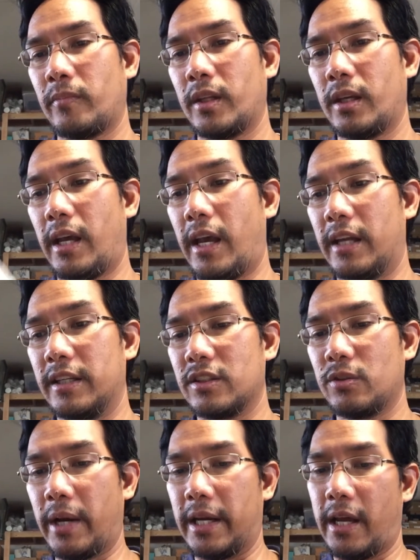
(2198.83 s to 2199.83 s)
and it's
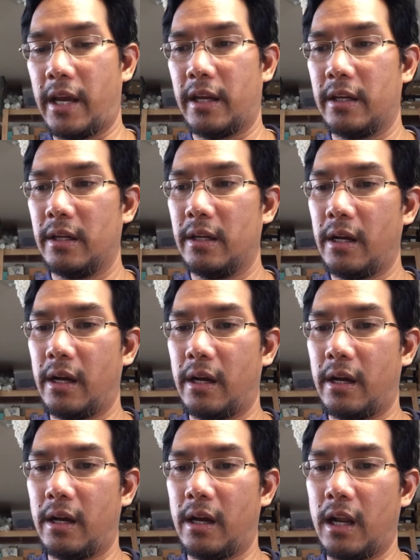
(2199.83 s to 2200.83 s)
great. And
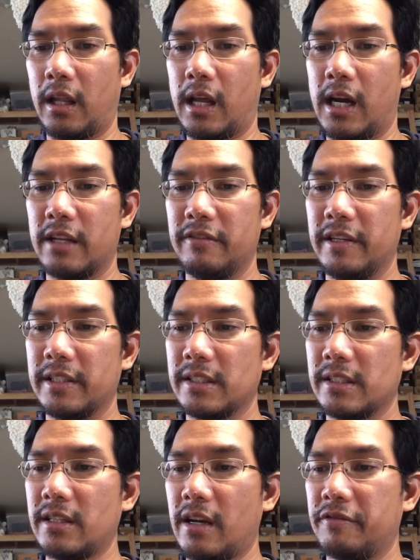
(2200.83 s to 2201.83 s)
a lot of his
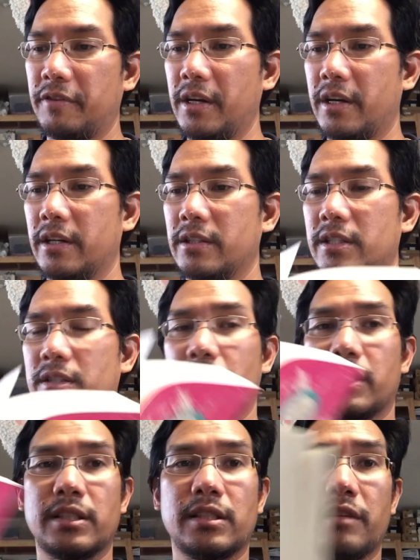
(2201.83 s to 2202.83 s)
stuff here, Tezuka's
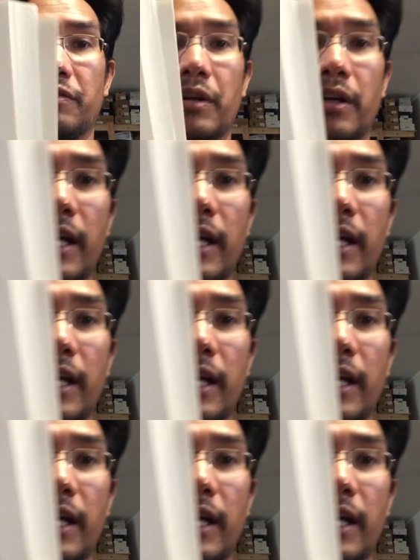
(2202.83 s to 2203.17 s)
stuff here, has a